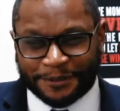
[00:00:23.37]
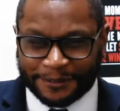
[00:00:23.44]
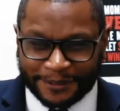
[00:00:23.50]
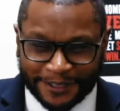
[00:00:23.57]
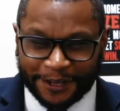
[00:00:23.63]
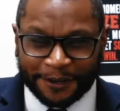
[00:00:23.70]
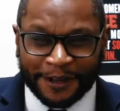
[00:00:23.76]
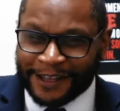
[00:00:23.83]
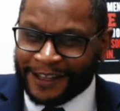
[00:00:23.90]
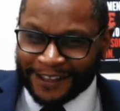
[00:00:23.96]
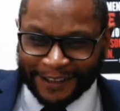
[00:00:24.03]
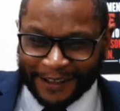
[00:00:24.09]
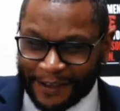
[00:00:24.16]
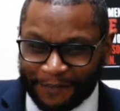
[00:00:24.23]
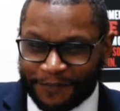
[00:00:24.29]
So
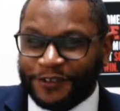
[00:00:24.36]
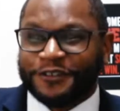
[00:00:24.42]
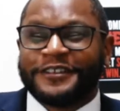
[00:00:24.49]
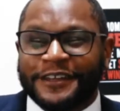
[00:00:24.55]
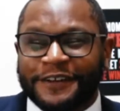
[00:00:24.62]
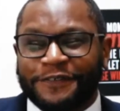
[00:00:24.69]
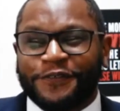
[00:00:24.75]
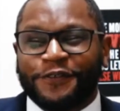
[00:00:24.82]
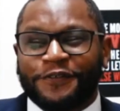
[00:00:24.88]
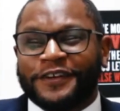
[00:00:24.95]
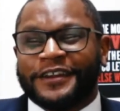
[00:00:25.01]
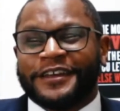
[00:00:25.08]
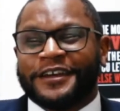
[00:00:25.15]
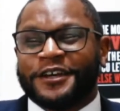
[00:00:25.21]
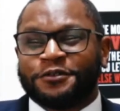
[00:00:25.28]
if you see a few
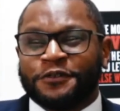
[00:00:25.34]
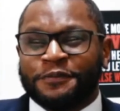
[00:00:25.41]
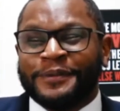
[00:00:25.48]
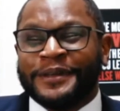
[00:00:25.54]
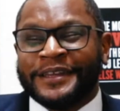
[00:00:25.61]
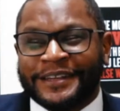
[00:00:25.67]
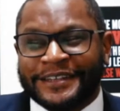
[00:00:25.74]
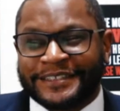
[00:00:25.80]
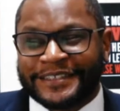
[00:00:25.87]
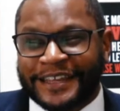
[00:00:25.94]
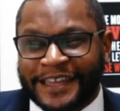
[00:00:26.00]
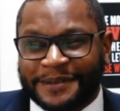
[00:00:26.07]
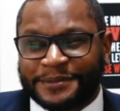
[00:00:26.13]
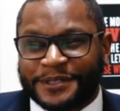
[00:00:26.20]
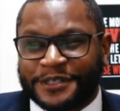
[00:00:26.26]
videos with me in the same
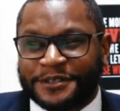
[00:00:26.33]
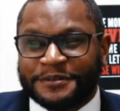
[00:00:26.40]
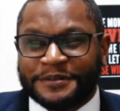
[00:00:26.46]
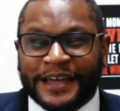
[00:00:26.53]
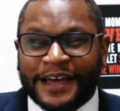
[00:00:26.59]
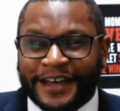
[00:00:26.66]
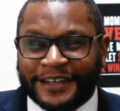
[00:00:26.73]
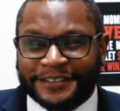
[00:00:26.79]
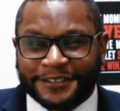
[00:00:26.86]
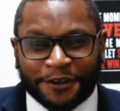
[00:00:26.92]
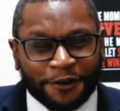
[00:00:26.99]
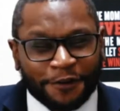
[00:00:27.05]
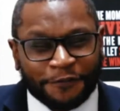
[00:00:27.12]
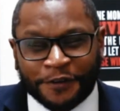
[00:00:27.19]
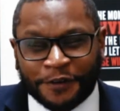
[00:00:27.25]
suit, nah, it's all
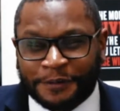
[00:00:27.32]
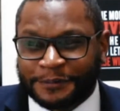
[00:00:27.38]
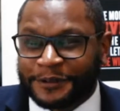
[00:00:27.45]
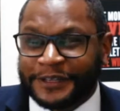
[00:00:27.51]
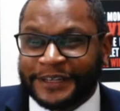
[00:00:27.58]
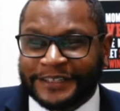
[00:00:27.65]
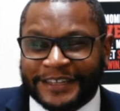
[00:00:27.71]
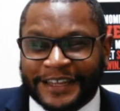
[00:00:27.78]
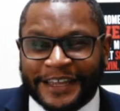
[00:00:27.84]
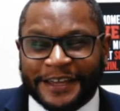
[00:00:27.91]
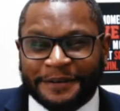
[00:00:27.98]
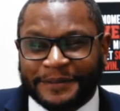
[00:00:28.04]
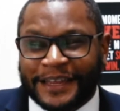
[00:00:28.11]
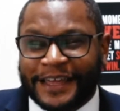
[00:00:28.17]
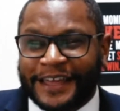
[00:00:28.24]
filmed on the same
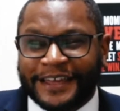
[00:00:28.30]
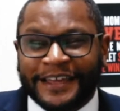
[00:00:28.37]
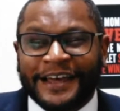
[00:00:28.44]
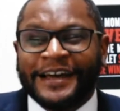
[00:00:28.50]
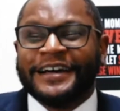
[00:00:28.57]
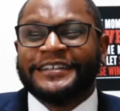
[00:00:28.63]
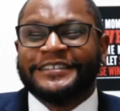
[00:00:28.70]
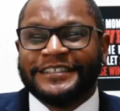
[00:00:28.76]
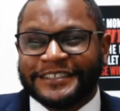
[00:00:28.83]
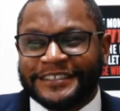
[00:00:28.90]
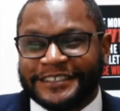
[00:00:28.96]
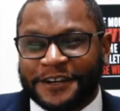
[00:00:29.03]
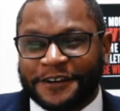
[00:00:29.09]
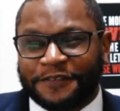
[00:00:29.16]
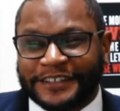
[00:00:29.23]
day, just
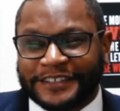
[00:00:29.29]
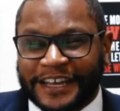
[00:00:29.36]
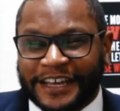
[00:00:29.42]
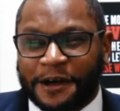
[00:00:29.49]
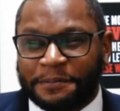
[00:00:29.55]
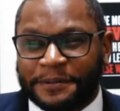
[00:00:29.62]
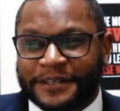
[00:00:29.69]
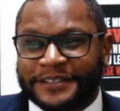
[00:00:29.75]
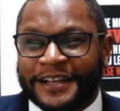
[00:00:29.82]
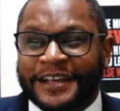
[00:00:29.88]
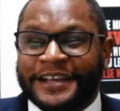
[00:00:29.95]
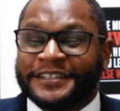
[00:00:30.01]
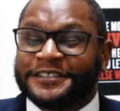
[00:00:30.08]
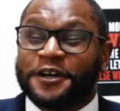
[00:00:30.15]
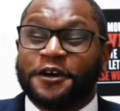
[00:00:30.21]
different topics.
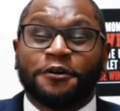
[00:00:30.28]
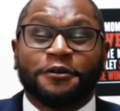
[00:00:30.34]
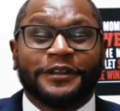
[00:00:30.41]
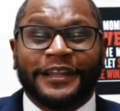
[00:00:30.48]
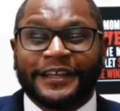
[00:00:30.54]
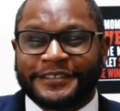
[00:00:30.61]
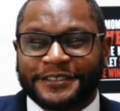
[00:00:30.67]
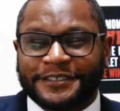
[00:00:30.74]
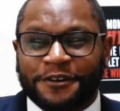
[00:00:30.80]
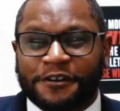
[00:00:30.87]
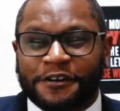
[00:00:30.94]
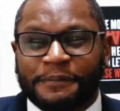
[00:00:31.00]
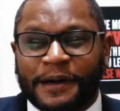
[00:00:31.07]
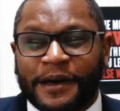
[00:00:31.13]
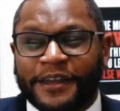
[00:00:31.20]
So let's talk
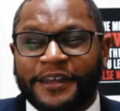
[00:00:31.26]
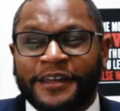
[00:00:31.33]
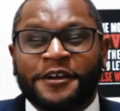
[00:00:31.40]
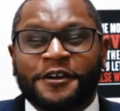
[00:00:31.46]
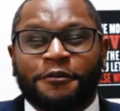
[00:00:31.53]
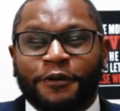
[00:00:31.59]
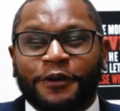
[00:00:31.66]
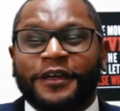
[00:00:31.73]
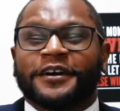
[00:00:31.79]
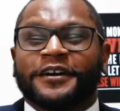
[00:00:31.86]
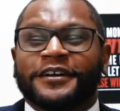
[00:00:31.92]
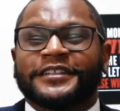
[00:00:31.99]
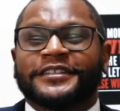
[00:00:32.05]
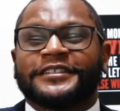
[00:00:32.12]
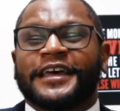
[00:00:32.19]
about it. We are going
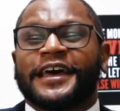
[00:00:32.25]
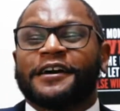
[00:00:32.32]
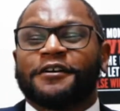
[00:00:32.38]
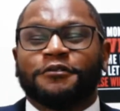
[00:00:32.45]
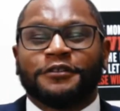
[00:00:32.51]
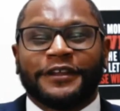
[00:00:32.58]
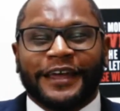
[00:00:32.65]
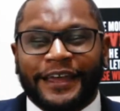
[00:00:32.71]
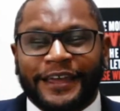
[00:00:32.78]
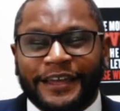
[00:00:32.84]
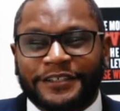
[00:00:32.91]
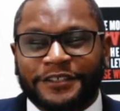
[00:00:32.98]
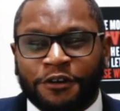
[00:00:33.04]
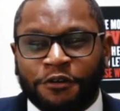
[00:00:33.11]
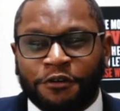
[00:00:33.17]
to tackle the
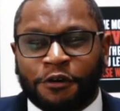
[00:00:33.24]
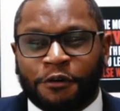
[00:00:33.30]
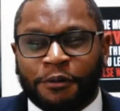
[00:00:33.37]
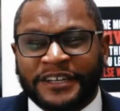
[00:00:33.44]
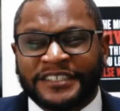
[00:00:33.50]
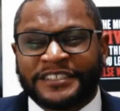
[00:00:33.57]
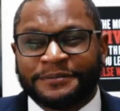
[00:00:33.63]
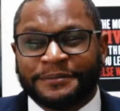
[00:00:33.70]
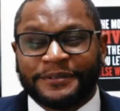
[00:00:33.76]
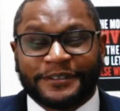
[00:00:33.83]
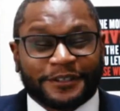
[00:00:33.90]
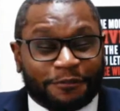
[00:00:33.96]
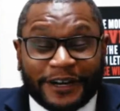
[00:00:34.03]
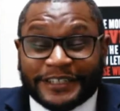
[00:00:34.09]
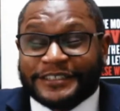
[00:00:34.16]
age-old question.
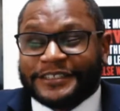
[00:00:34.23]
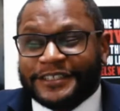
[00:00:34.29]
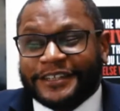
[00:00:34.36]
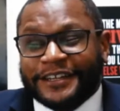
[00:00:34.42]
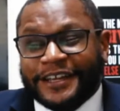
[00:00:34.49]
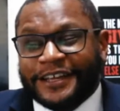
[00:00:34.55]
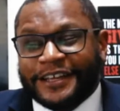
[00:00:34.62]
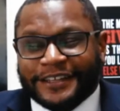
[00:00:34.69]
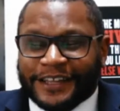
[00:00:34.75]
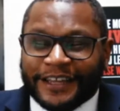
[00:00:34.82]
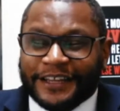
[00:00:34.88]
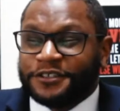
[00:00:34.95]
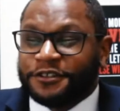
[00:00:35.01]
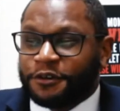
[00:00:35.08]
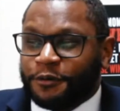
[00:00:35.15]
The
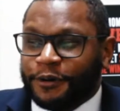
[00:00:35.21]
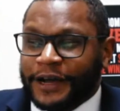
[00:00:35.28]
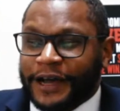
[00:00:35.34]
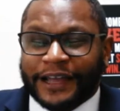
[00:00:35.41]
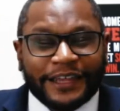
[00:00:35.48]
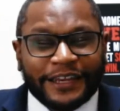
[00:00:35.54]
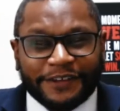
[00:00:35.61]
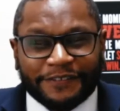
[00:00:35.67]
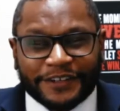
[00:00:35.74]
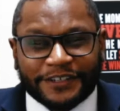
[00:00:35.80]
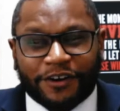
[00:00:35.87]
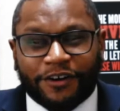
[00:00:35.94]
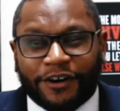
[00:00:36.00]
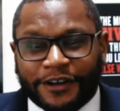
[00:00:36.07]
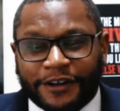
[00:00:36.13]
age-old question. I can't even
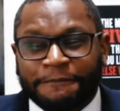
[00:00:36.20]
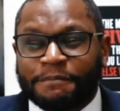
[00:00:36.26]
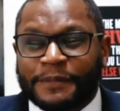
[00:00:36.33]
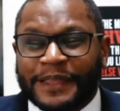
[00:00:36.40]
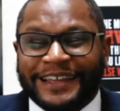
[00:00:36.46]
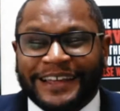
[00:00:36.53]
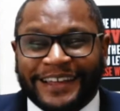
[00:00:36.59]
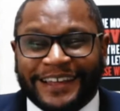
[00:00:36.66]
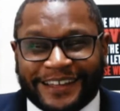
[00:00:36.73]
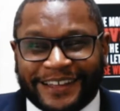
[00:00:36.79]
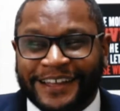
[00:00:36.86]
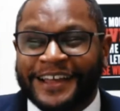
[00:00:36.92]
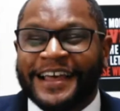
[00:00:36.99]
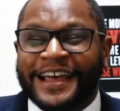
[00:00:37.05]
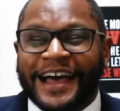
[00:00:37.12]
talk.
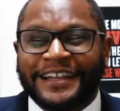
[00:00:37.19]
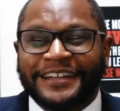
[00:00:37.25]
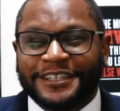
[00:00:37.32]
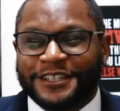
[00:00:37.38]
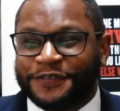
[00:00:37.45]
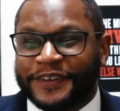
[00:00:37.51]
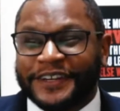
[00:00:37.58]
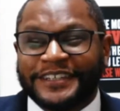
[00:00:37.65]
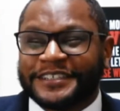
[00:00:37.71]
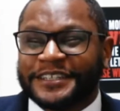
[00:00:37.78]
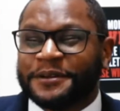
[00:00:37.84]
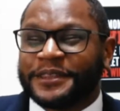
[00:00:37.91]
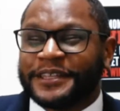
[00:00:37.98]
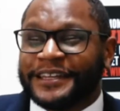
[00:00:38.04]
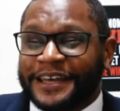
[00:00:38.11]
I just finished
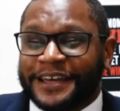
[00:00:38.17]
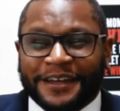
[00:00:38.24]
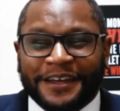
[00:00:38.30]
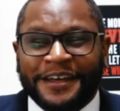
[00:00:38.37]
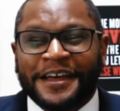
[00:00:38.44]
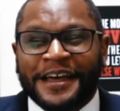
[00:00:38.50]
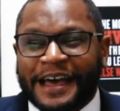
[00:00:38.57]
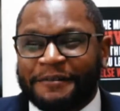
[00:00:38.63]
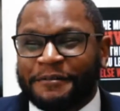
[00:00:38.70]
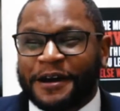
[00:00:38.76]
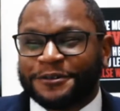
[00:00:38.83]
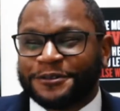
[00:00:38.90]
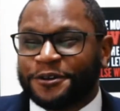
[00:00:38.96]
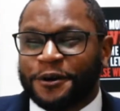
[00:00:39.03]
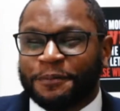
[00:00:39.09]
something that, well, I
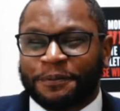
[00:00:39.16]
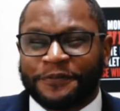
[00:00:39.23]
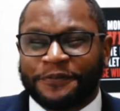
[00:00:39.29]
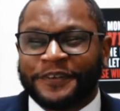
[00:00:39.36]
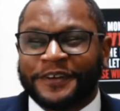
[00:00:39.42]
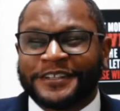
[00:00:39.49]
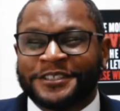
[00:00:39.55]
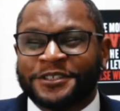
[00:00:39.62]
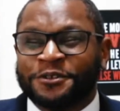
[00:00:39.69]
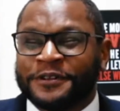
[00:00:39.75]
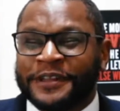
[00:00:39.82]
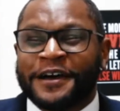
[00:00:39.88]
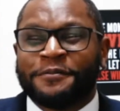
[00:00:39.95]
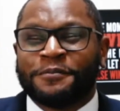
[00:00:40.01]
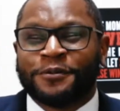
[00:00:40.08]
was all professional.
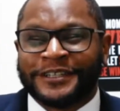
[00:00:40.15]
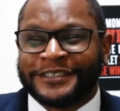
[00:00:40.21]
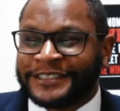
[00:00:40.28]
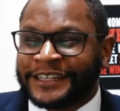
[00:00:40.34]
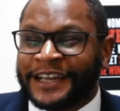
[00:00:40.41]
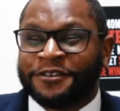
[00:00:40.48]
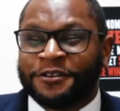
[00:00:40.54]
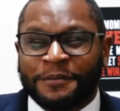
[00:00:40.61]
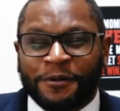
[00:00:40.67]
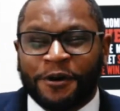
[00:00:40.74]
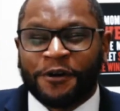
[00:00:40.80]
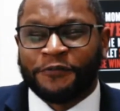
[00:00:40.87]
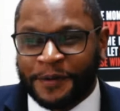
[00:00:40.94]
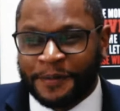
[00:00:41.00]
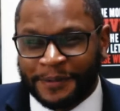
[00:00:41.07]
Now I'm on the channel, I'm all
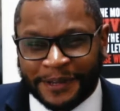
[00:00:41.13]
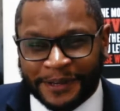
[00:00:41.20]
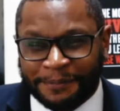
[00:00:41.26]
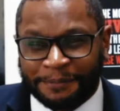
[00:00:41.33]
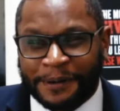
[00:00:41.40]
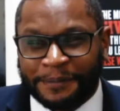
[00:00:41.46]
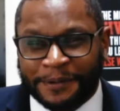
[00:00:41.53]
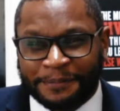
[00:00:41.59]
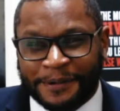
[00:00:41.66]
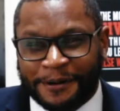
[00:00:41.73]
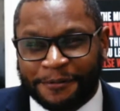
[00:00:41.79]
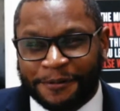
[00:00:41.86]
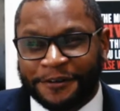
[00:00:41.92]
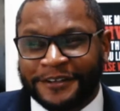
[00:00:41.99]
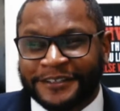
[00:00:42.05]
fumbling and bumbling my
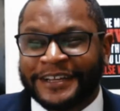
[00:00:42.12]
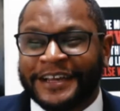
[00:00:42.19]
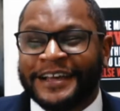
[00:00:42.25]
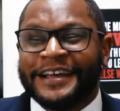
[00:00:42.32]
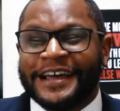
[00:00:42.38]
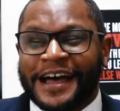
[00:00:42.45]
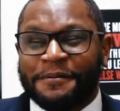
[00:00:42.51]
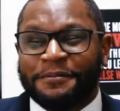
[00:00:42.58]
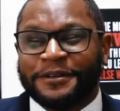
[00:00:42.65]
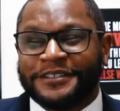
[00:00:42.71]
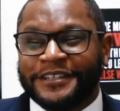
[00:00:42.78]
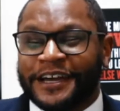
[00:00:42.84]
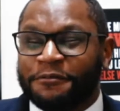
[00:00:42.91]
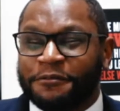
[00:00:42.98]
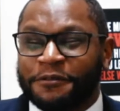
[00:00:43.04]
words.
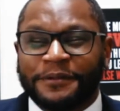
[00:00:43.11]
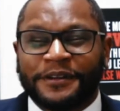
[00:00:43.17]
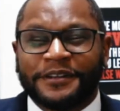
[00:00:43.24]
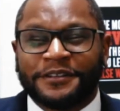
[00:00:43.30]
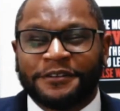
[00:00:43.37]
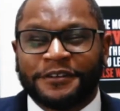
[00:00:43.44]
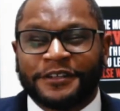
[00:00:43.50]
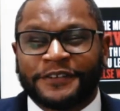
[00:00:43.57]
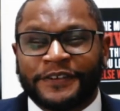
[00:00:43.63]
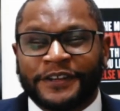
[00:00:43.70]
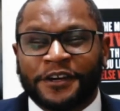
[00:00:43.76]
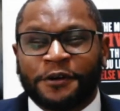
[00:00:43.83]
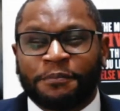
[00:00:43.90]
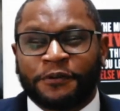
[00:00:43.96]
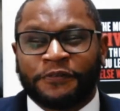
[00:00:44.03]
Y'all want me to do this video
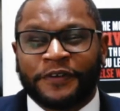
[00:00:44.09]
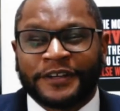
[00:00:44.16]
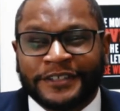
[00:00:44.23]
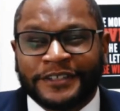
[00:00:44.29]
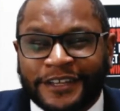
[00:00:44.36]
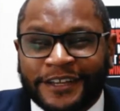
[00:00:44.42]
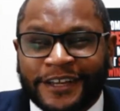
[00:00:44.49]
professionally?